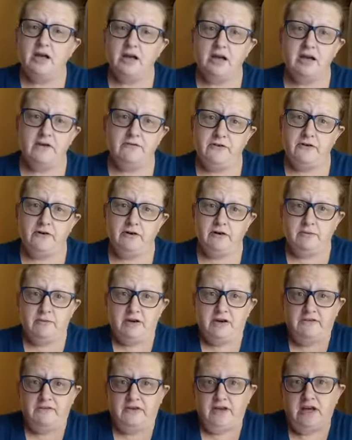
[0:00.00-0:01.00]
If you're in
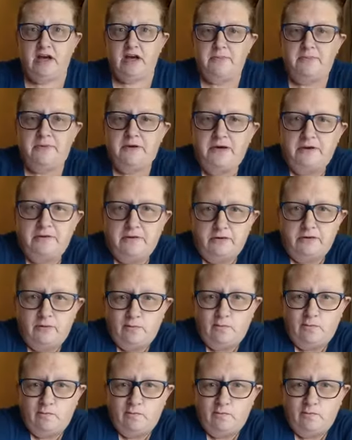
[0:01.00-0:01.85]
my VIP group,